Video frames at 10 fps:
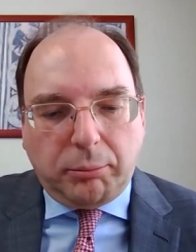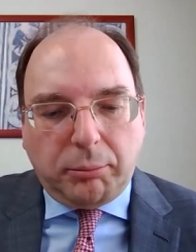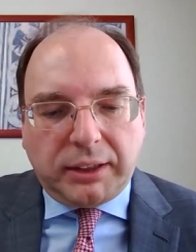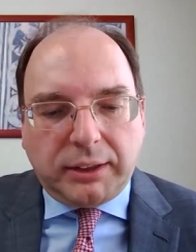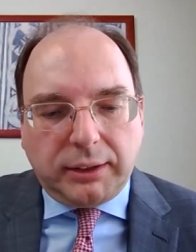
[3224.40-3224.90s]

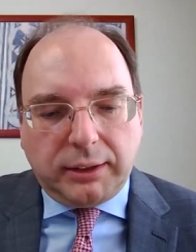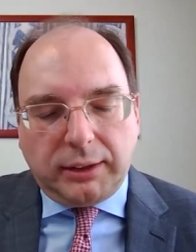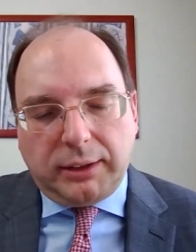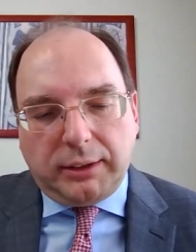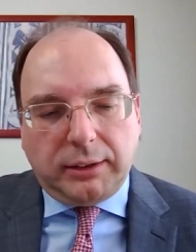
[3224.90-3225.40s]
Mark
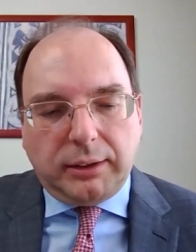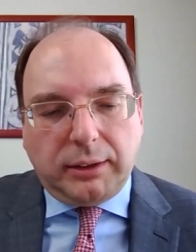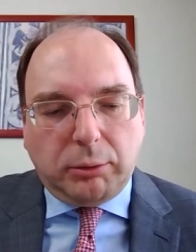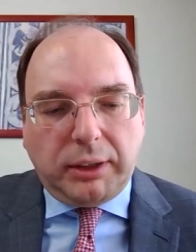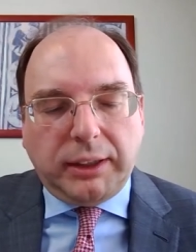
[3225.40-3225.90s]

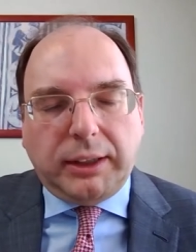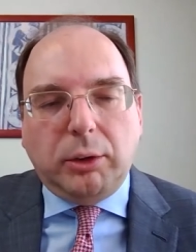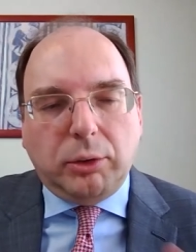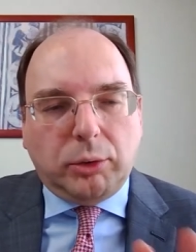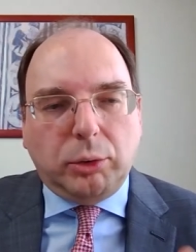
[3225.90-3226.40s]
a while
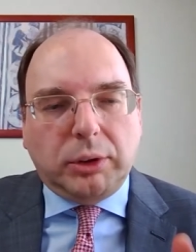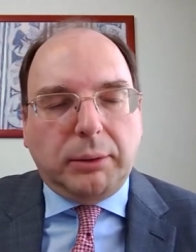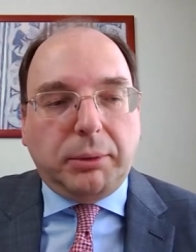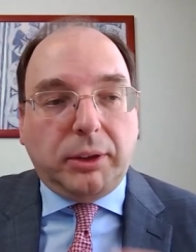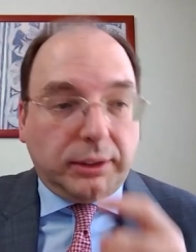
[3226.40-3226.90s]
ago
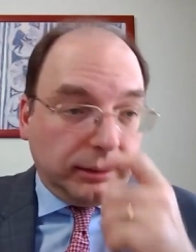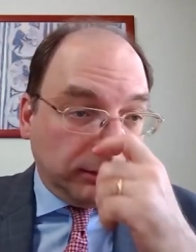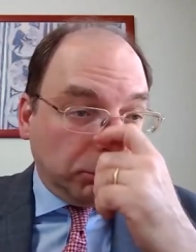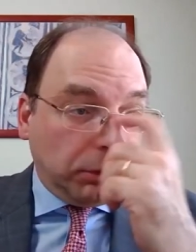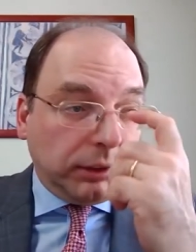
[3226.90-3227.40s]
talked about
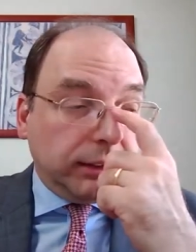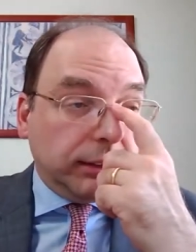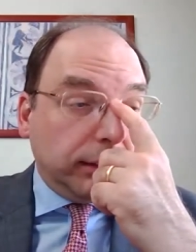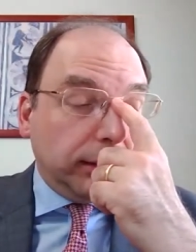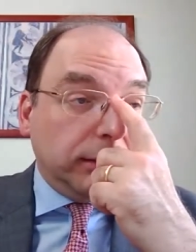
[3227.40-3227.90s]
what
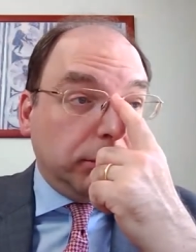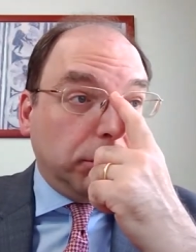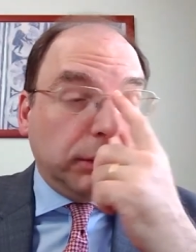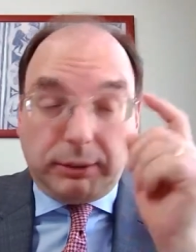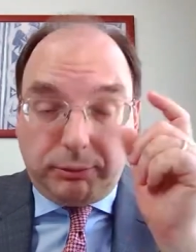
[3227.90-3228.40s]

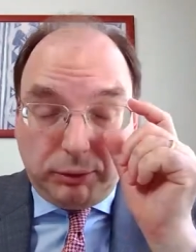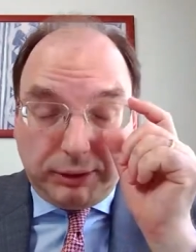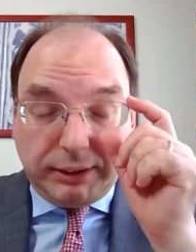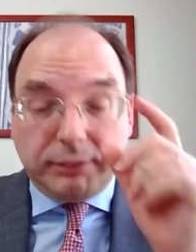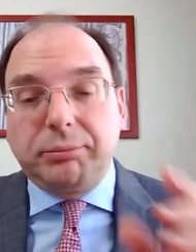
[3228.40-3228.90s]

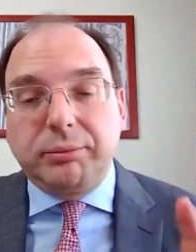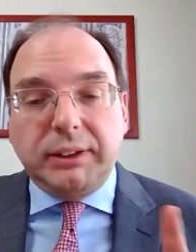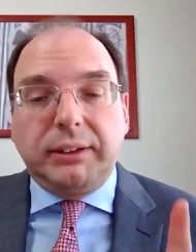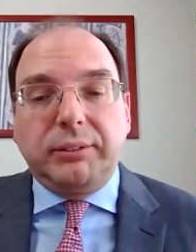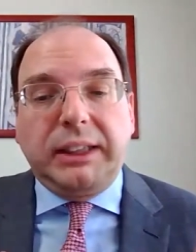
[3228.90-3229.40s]
was
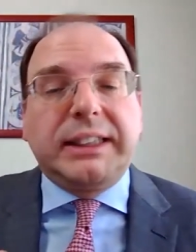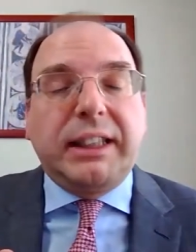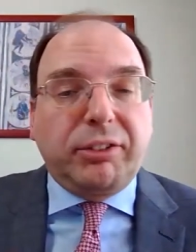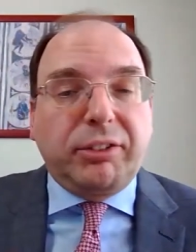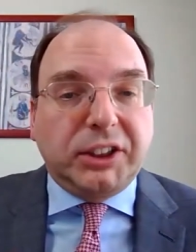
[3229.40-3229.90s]
his
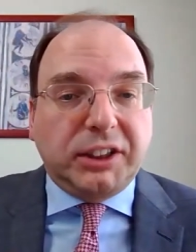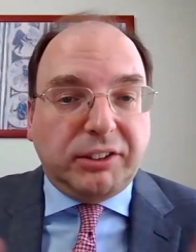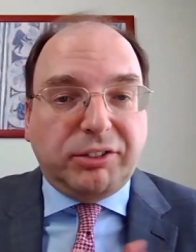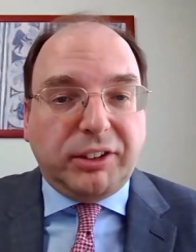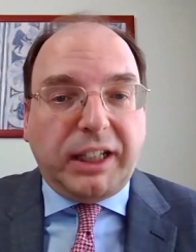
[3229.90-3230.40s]

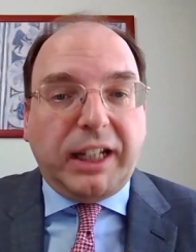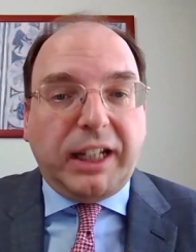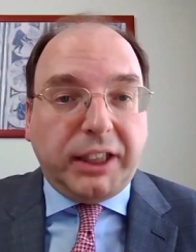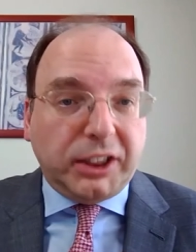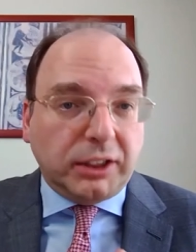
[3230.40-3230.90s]
definition of
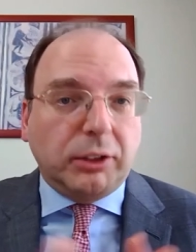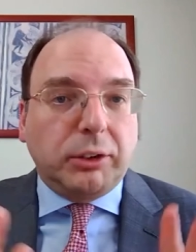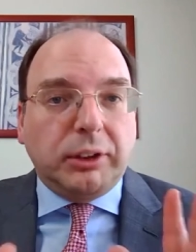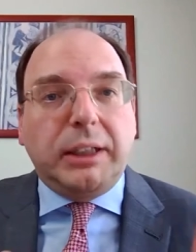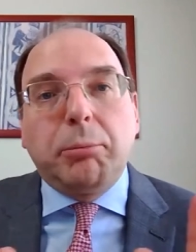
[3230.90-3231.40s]
education,
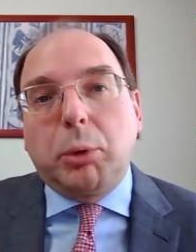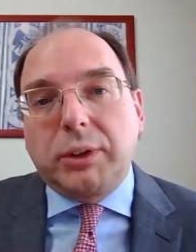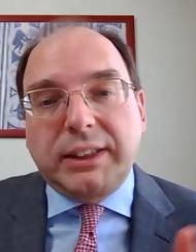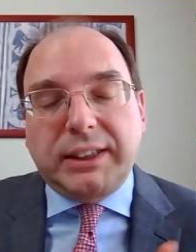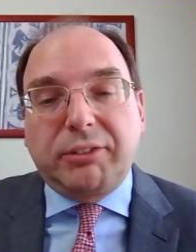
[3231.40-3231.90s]
the
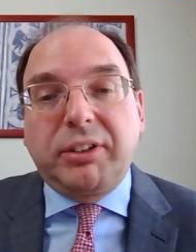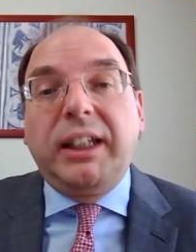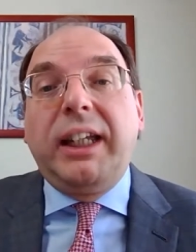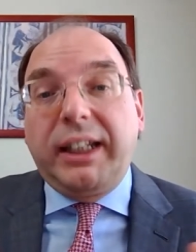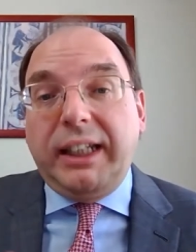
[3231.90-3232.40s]
importance of
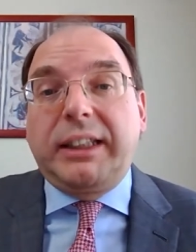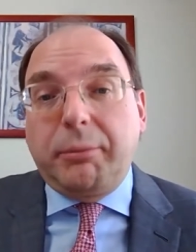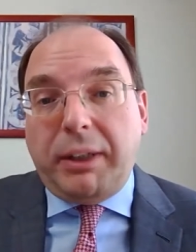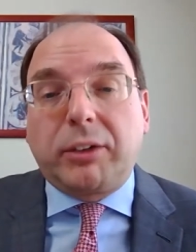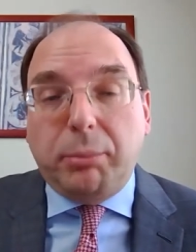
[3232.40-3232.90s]

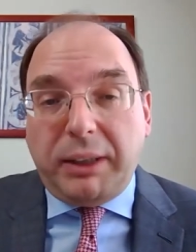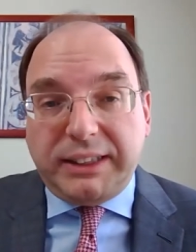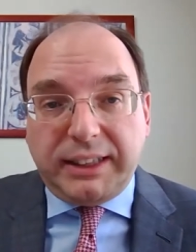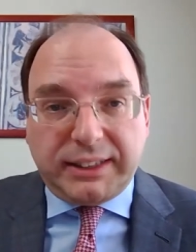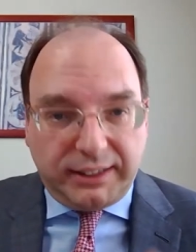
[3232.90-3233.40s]
getting back to
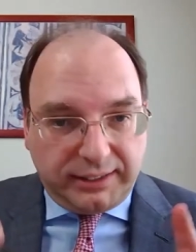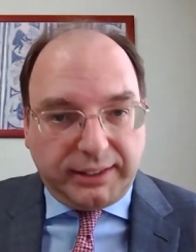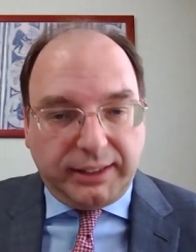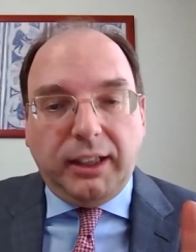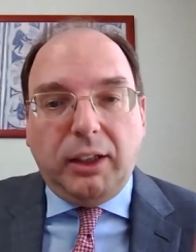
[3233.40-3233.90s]
basics and
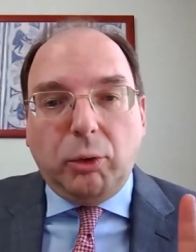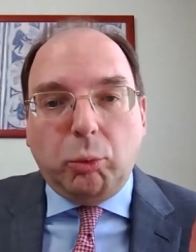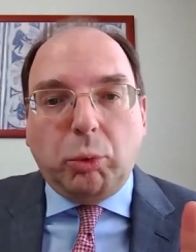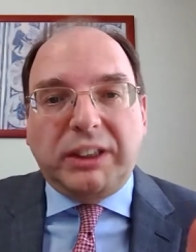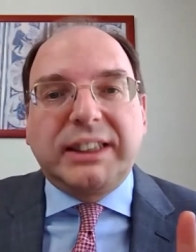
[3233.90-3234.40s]
see
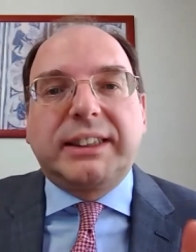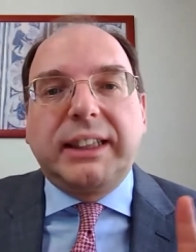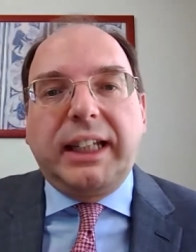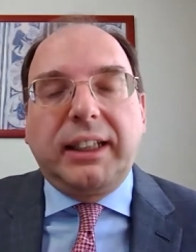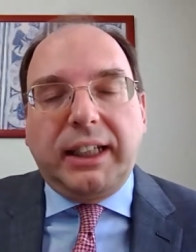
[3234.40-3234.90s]
what
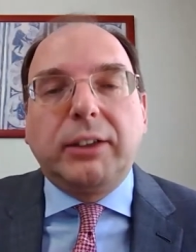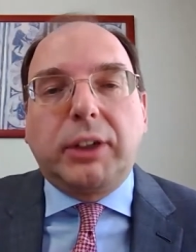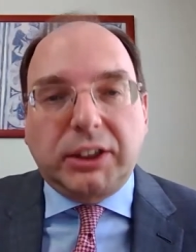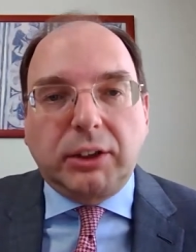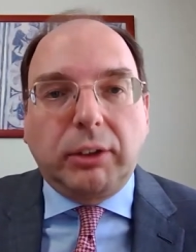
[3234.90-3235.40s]
is
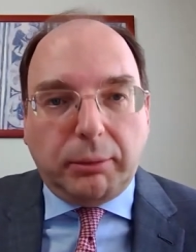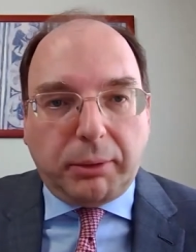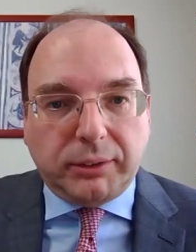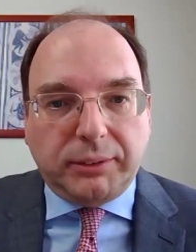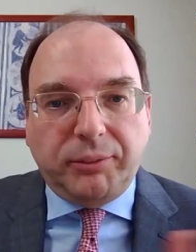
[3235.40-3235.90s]
education all
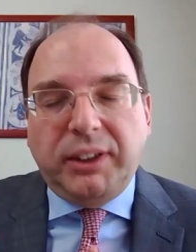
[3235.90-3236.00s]
about.